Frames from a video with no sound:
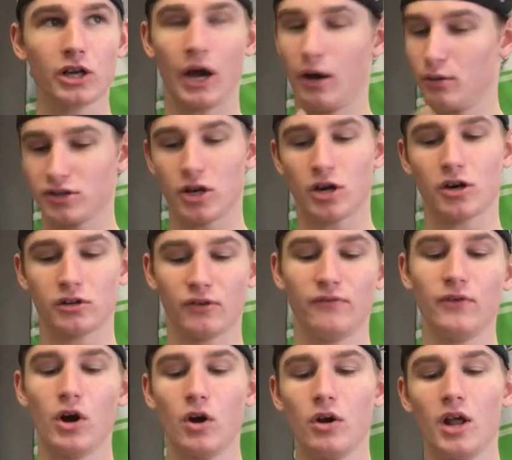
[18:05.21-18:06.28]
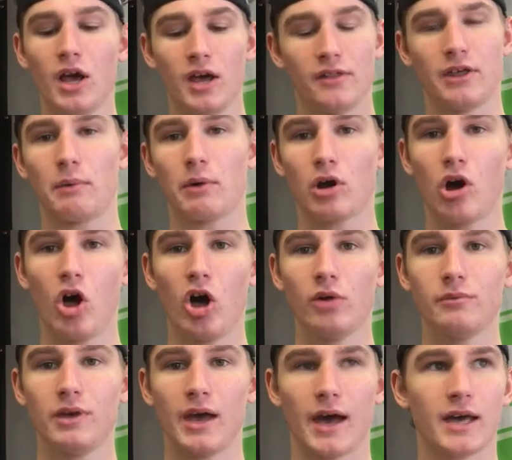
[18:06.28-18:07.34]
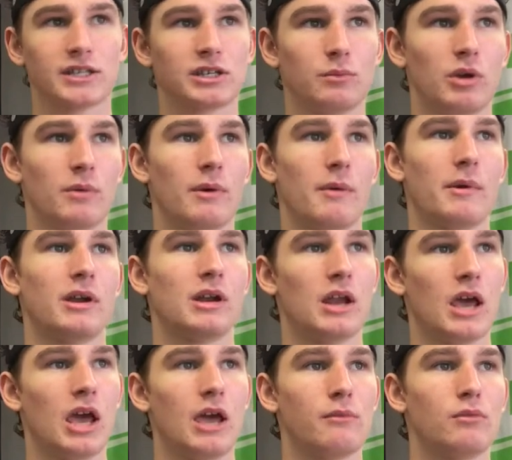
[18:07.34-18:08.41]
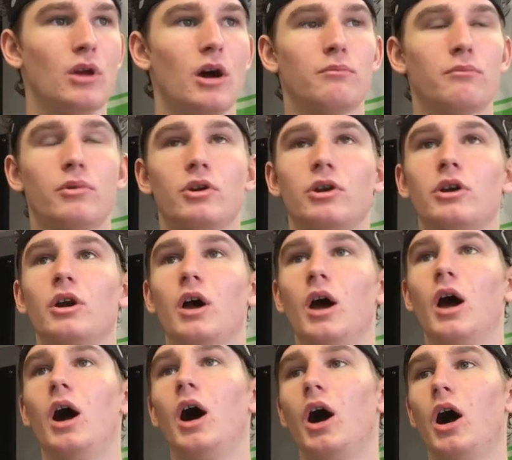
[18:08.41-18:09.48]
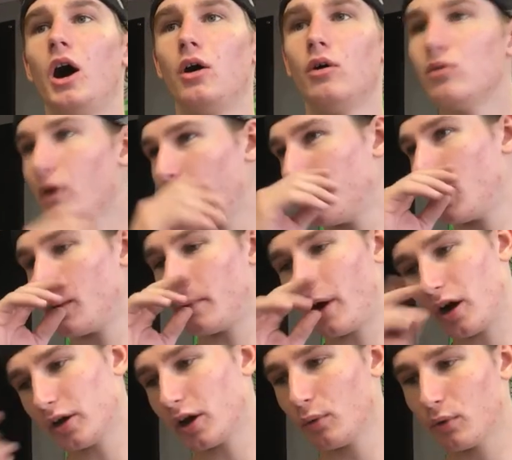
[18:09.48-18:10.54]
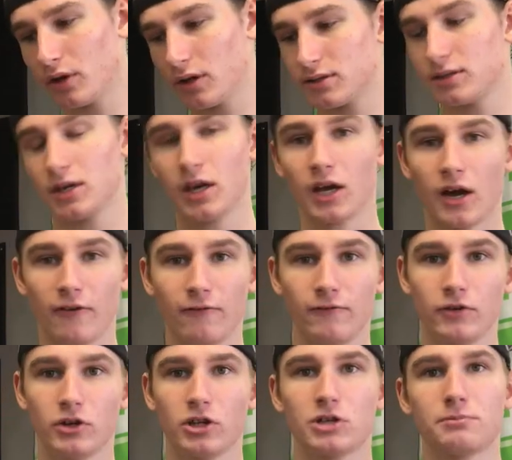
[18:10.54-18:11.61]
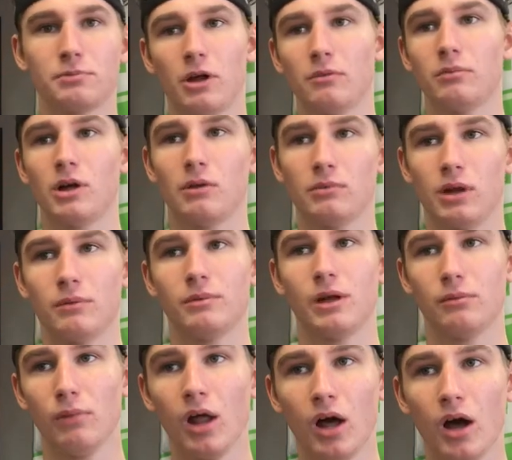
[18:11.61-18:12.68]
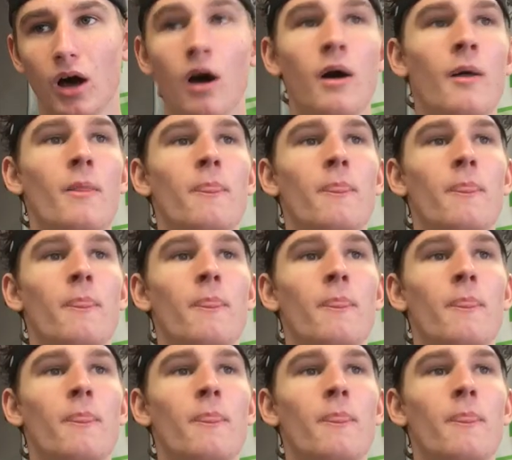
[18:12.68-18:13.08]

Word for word: I was talking on the phone. They were calling me, asking me about my name, number, uh, who I am, how did I witness it, I got footage, blah, blah, blah, blah, blah.